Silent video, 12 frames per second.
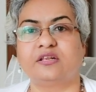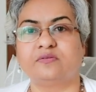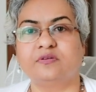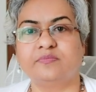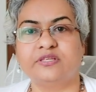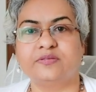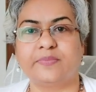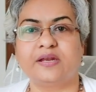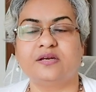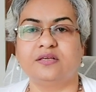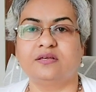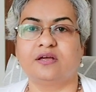You will be
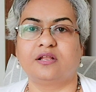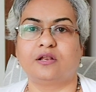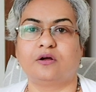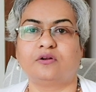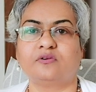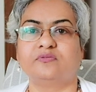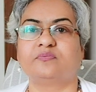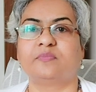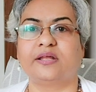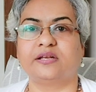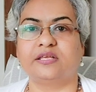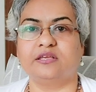spending a lot of
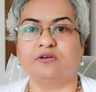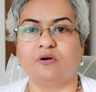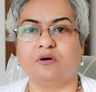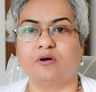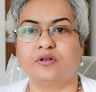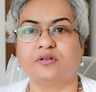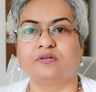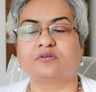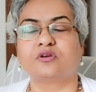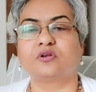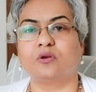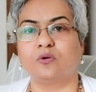money
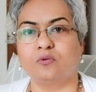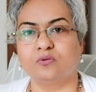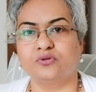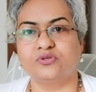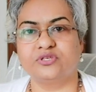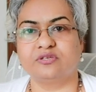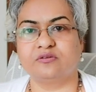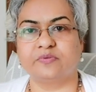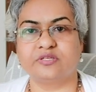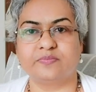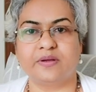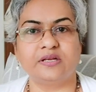on clothes. You will be
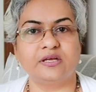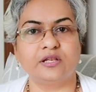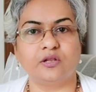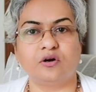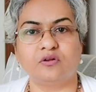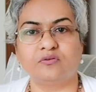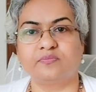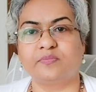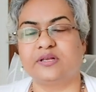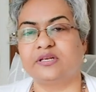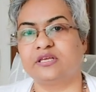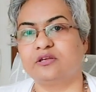spending a lot of
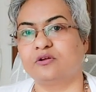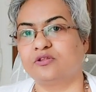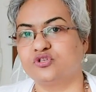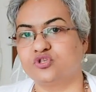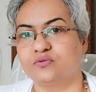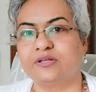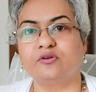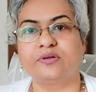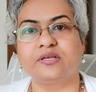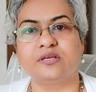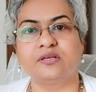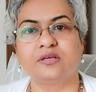money on
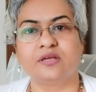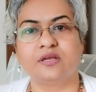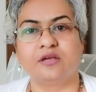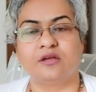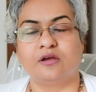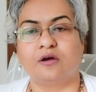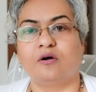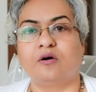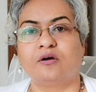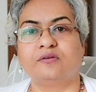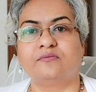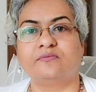jewelry,
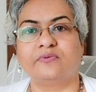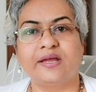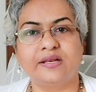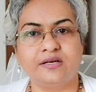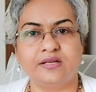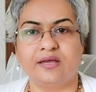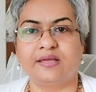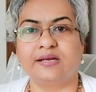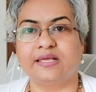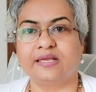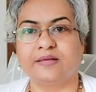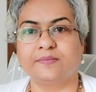on fine
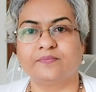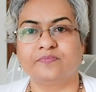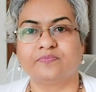dining.